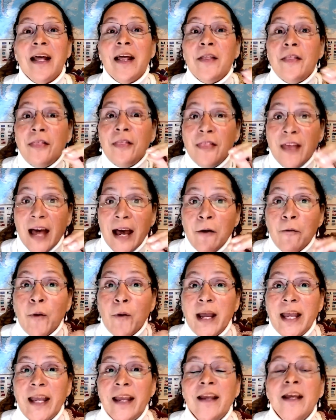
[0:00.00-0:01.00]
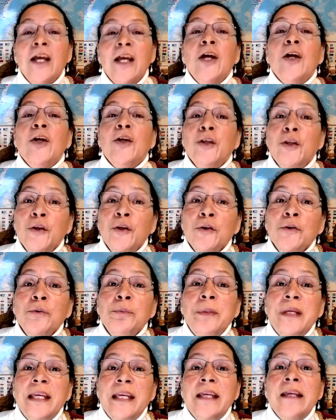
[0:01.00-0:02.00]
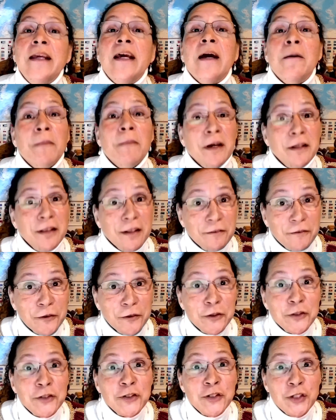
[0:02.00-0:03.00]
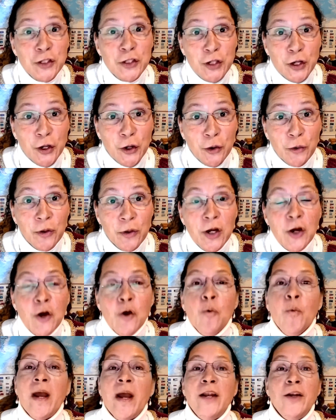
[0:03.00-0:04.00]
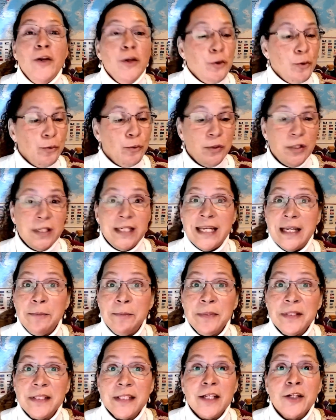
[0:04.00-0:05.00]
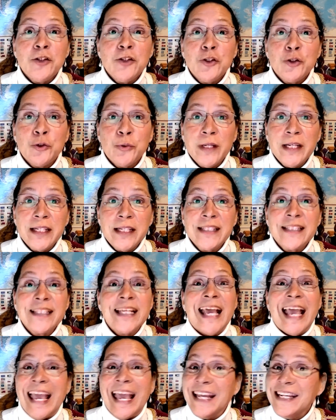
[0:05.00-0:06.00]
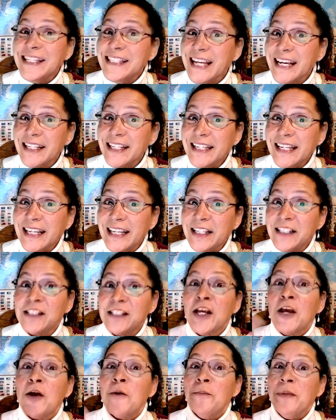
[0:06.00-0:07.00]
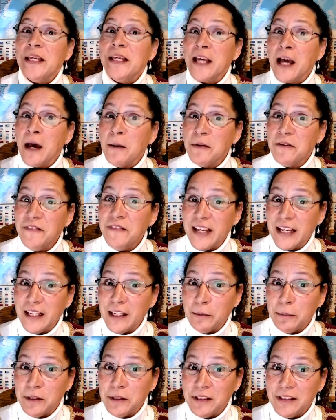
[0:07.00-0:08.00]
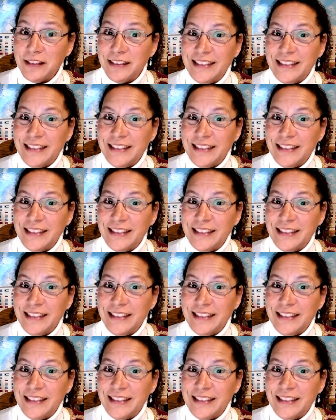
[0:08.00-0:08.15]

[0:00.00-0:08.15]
That way, you'll be among the first to know when new tips, tricks, and techniques become available.